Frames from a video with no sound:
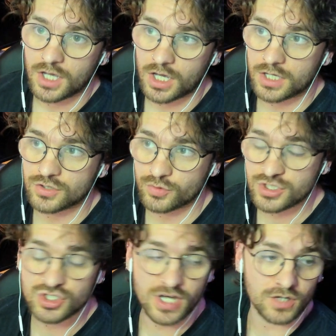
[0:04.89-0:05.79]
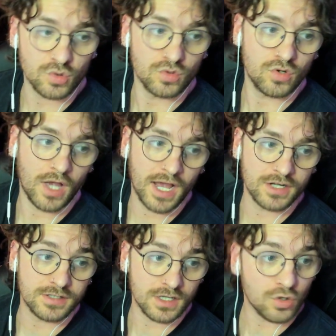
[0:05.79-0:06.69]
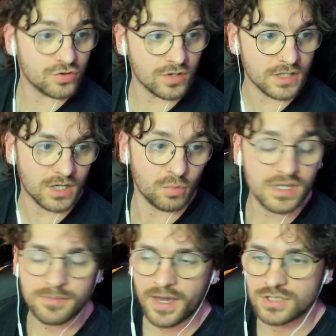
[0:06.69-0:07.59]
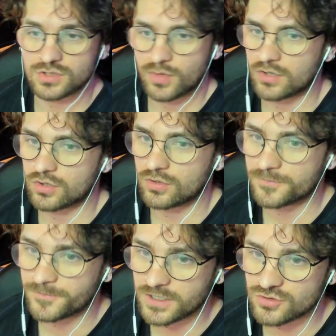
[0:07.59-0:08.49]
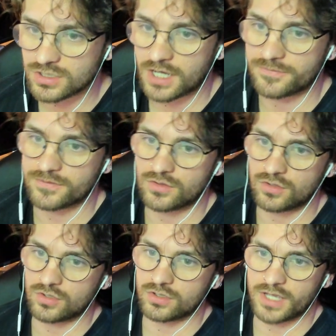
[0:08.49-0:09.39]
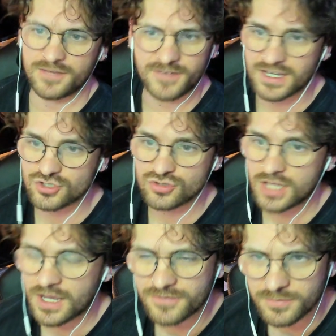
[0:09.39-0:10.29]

a Twitch channel and they're also like a wiki page as well called Fextra Life or F Extra Life.